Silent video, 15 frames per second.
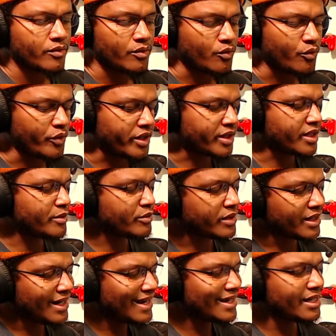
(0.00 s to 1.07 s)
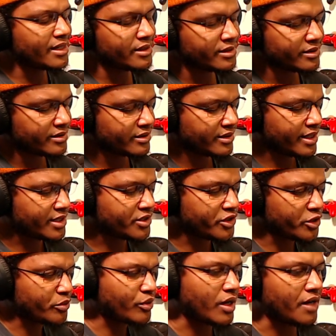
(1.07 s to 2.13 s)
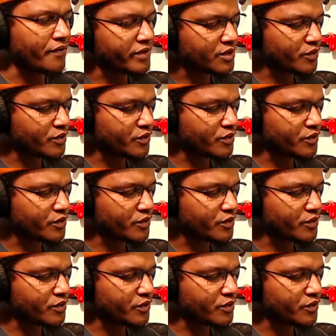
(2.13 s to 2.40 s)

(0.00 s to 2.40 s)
With them cutting into their profits